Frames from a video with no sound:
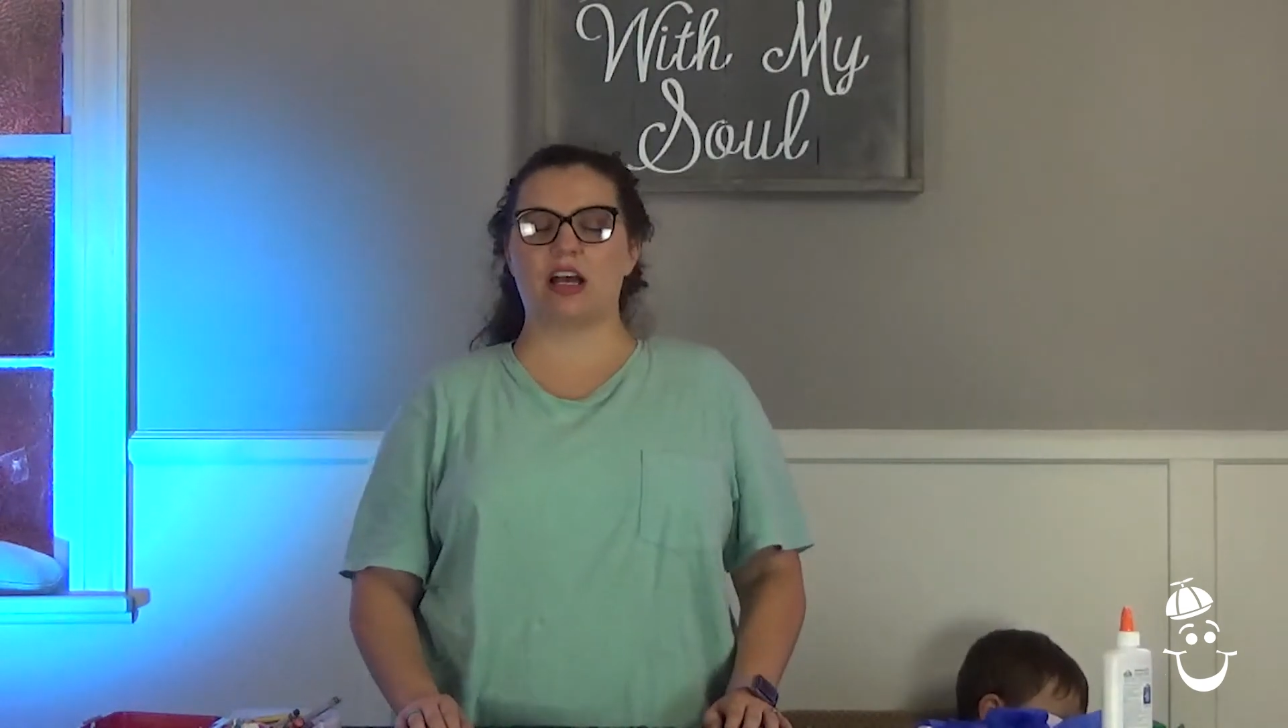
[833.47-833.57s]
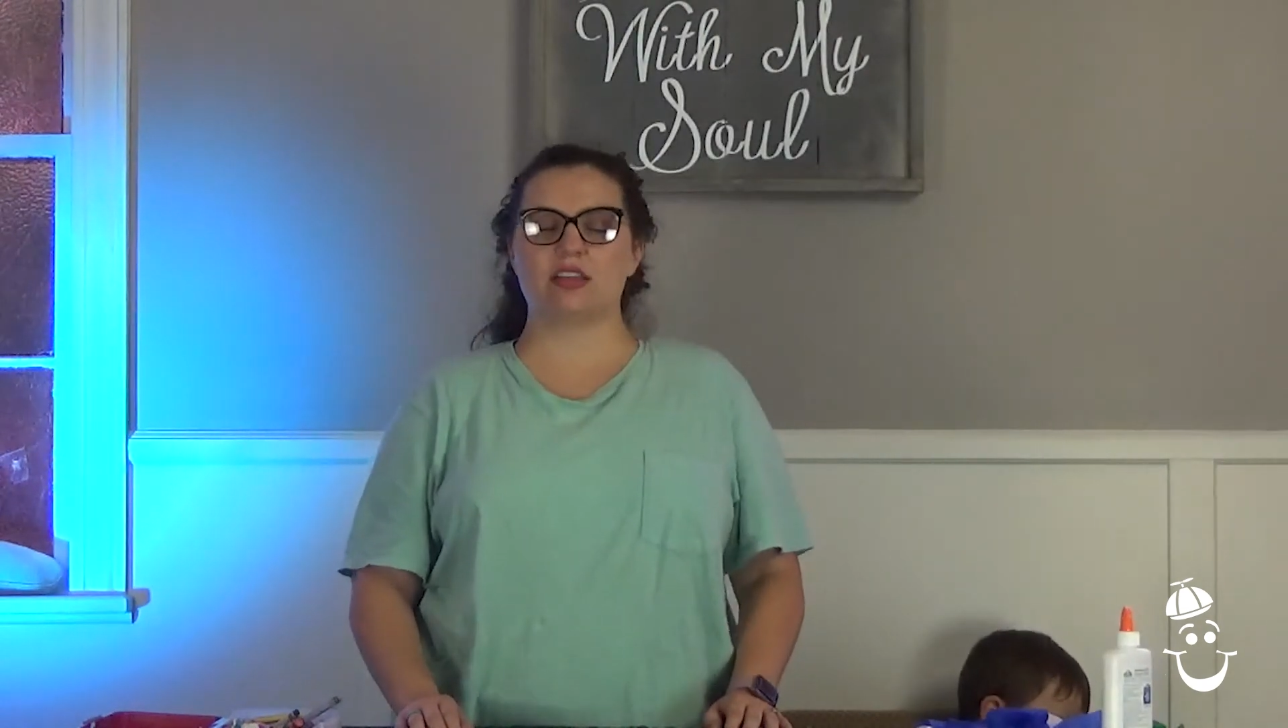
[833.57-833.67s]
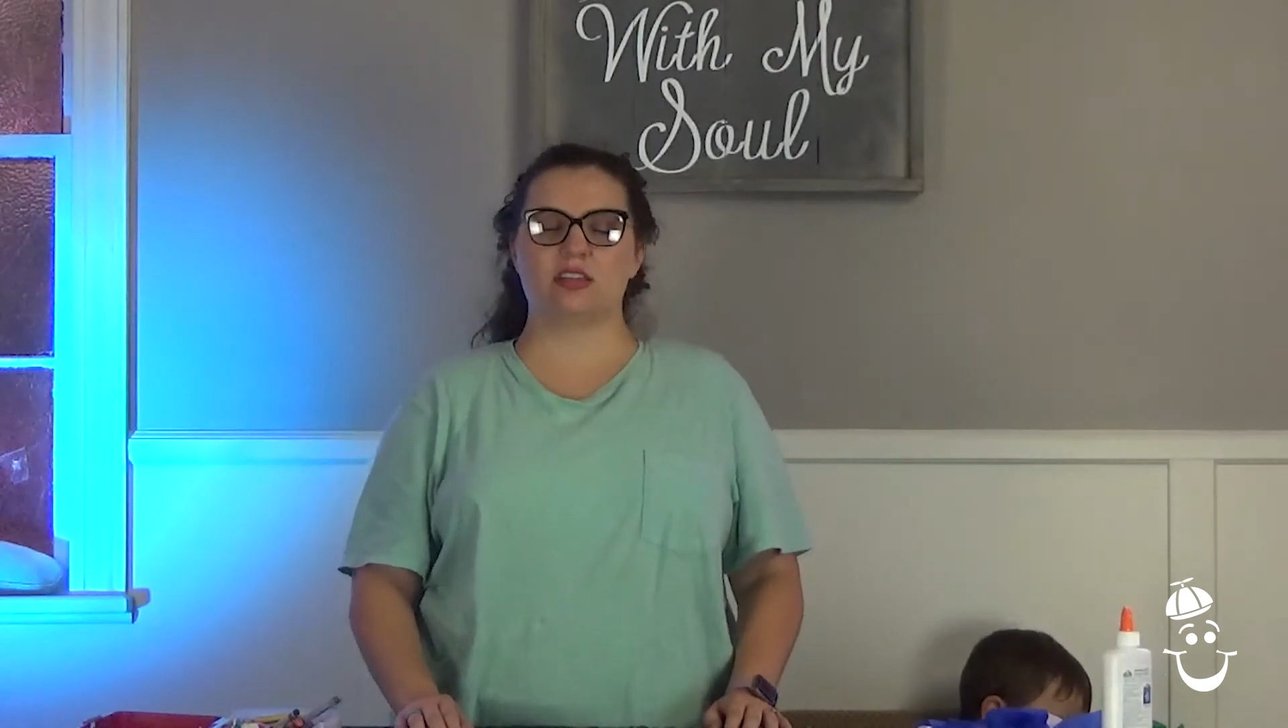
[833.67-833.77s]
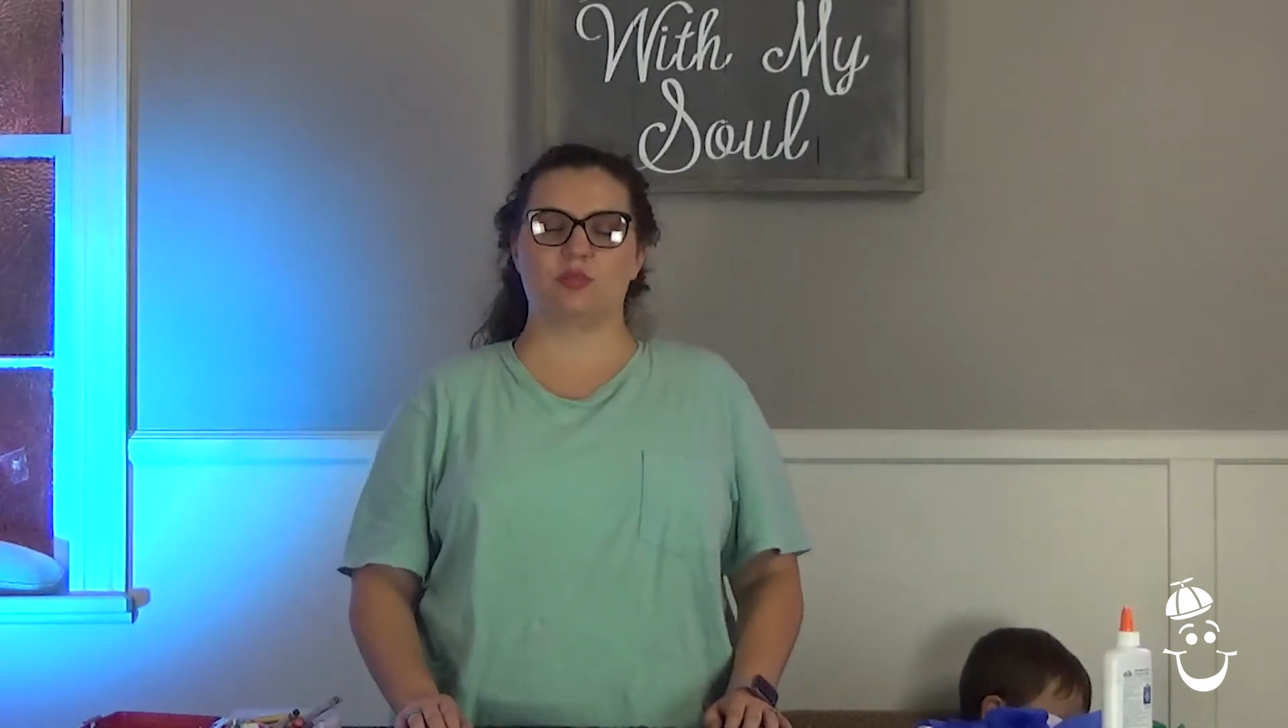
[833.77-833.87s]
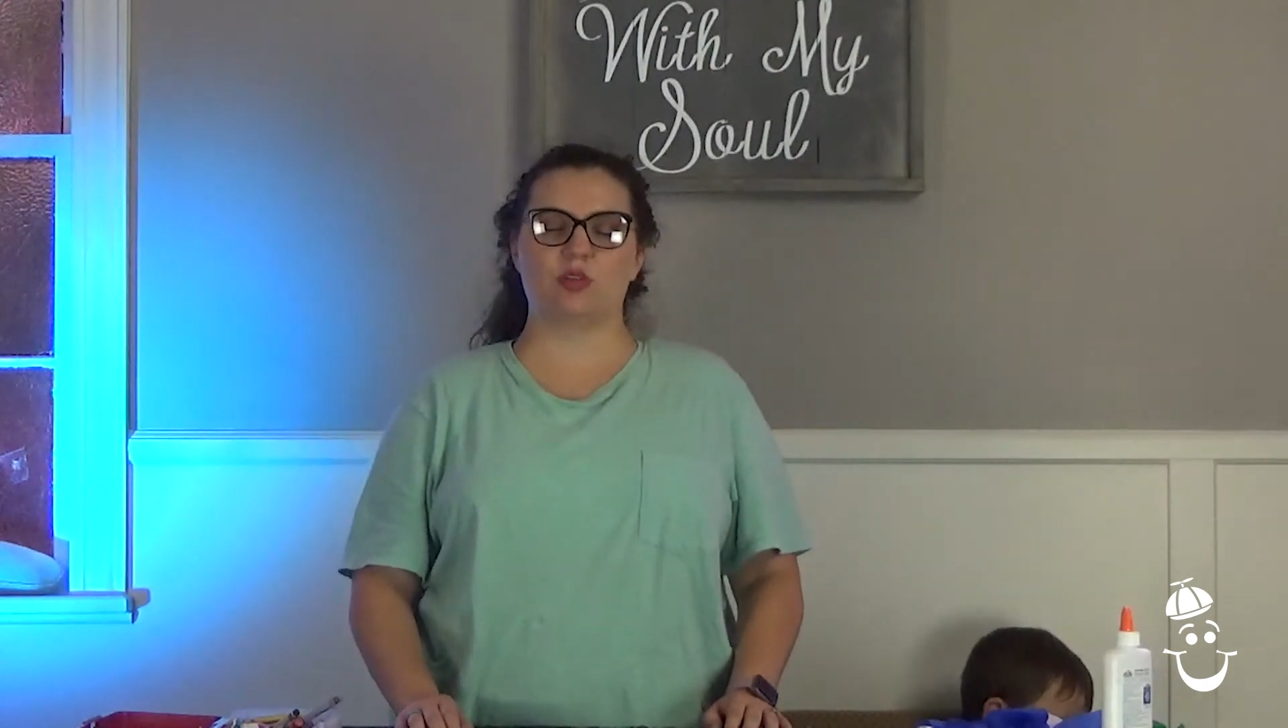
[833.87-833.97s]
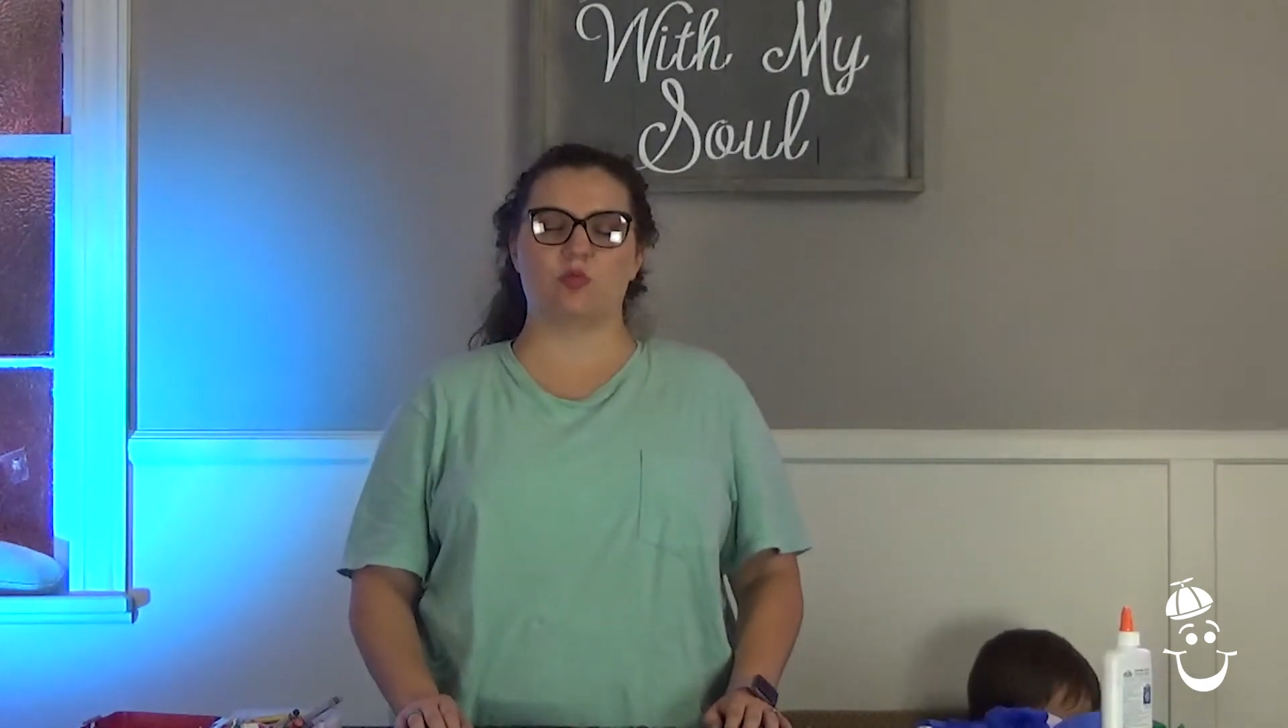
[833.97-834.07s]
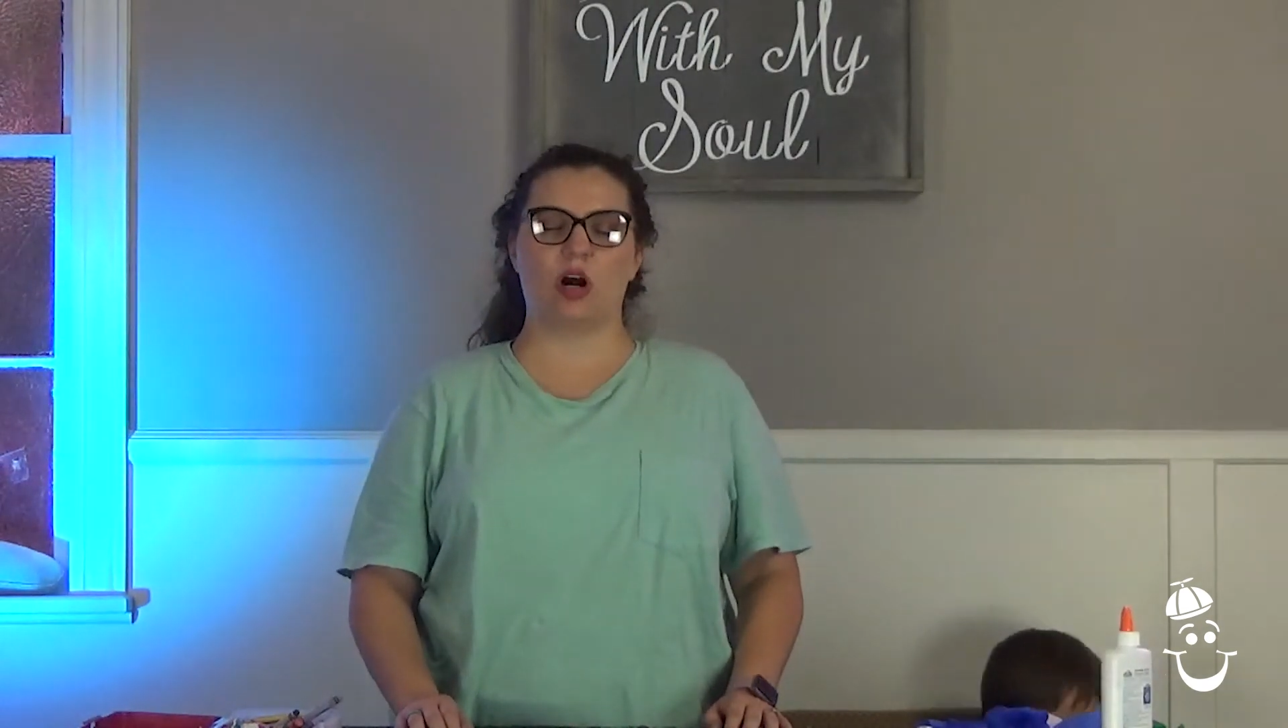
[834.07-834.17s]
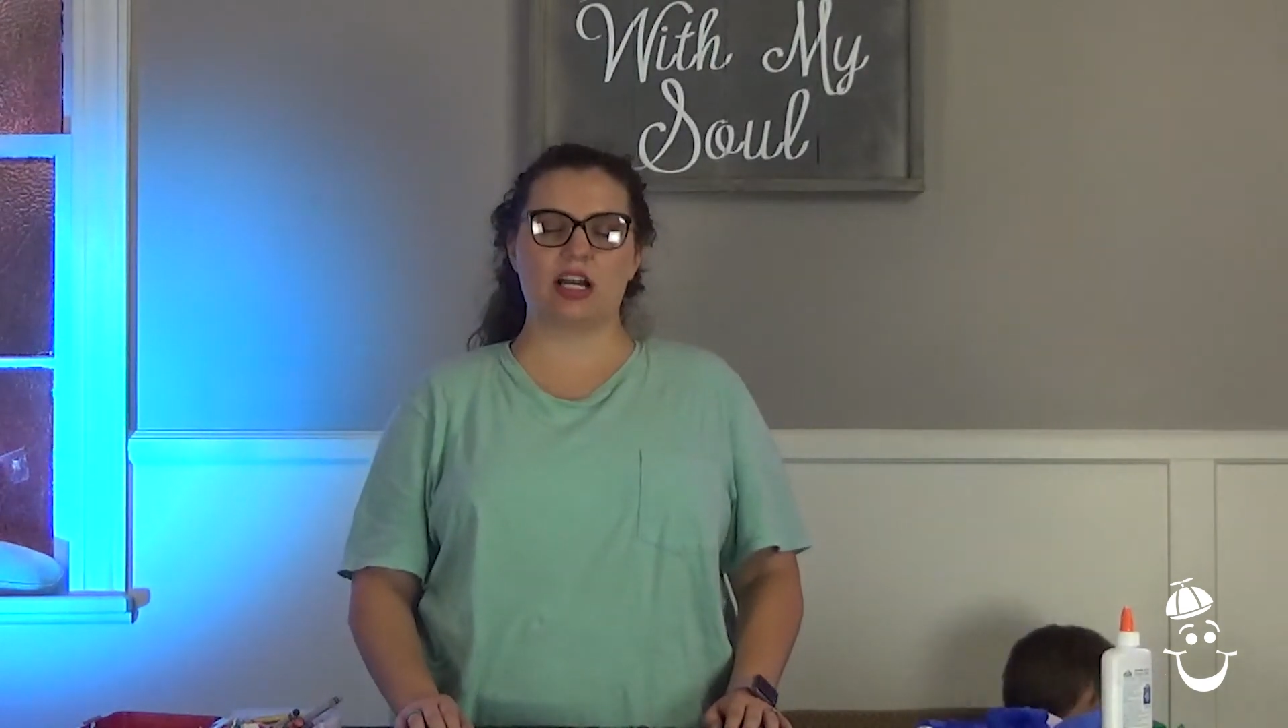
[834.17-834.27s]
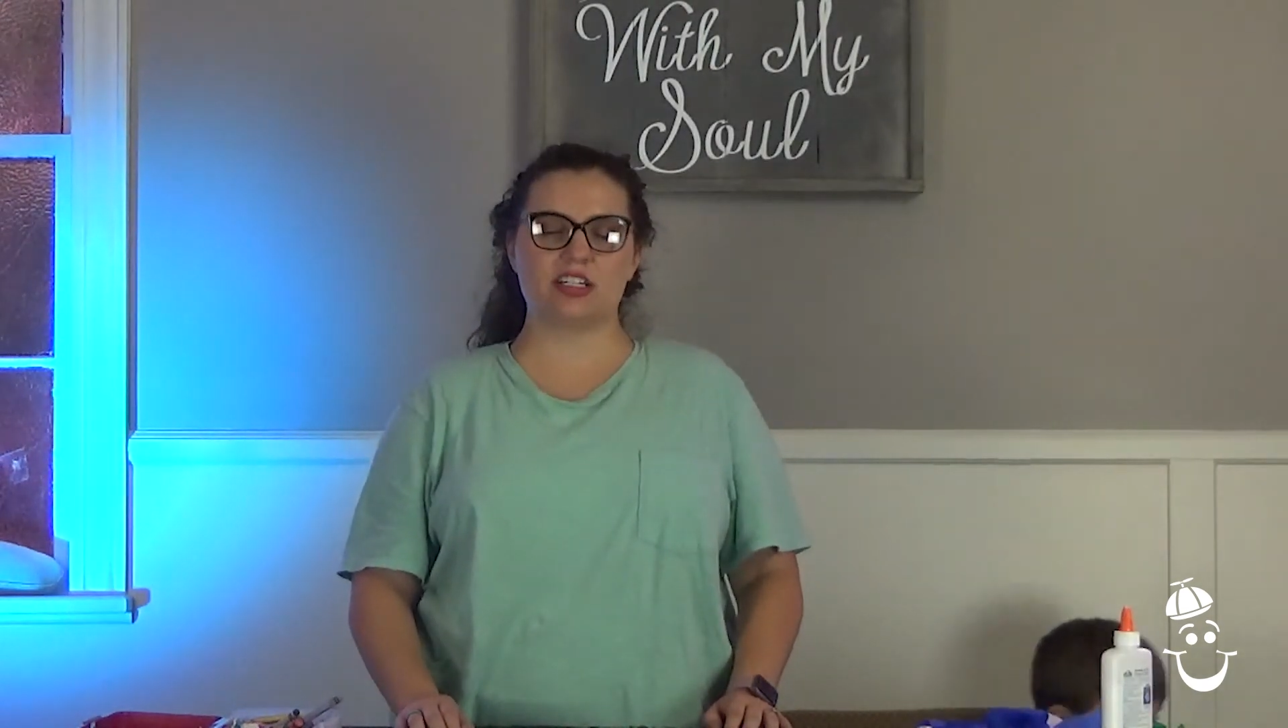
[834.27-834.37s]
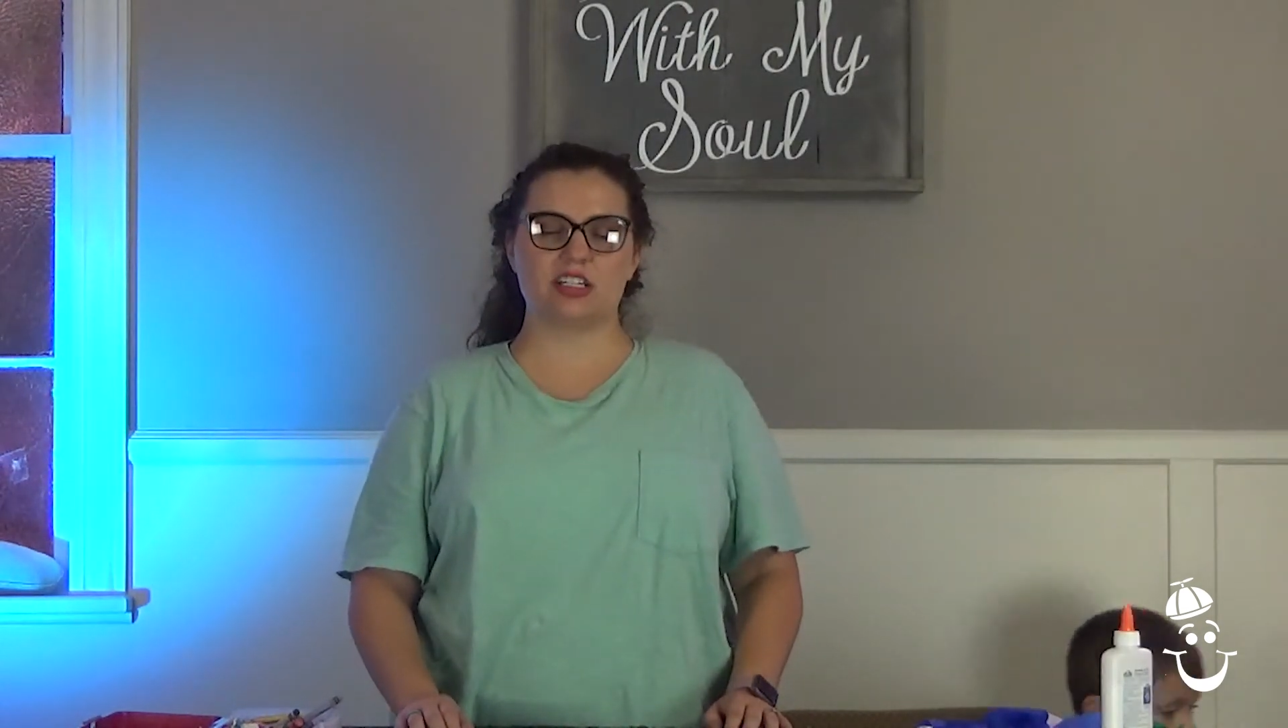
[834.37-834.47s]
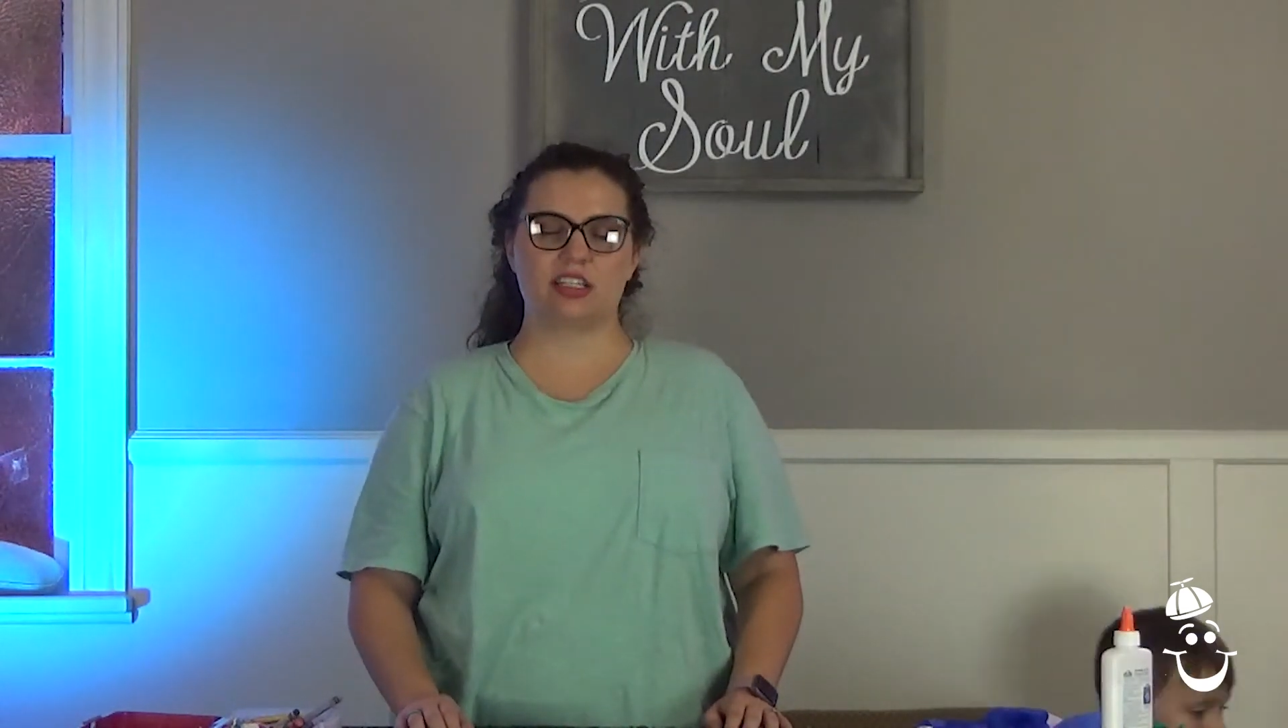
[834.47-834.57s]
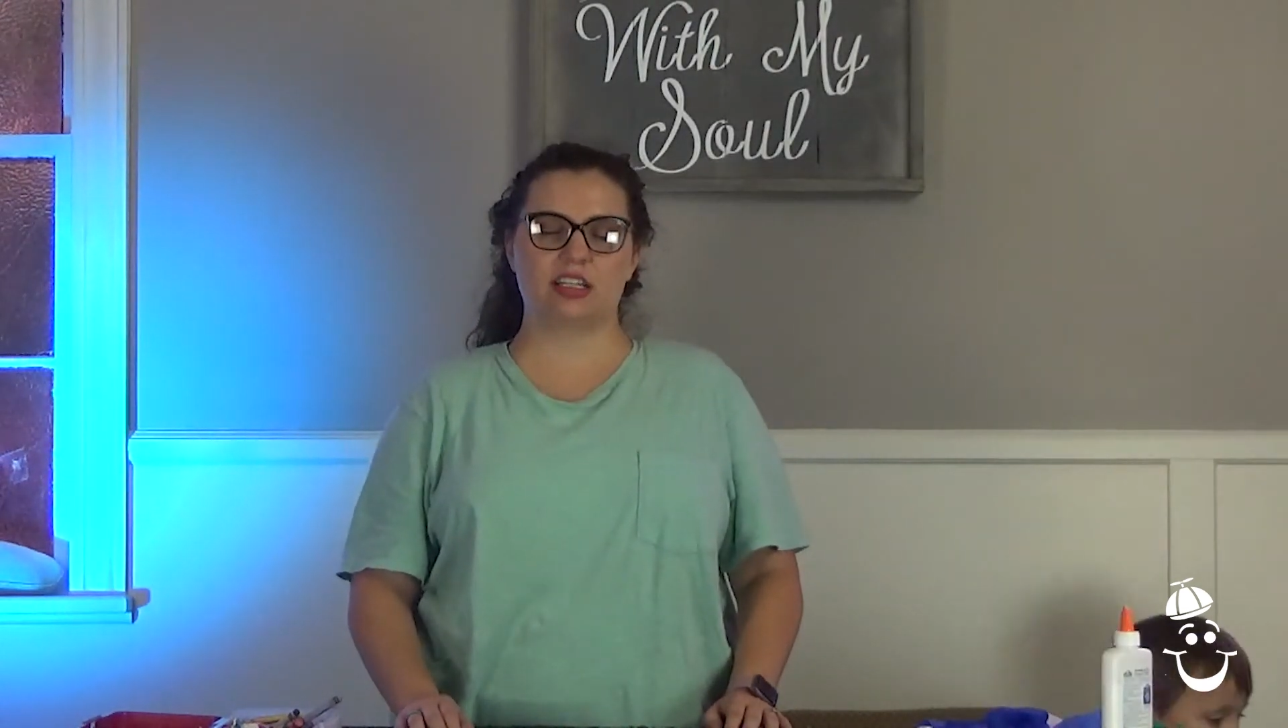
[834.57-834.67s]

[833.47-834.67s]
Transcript: us to be washed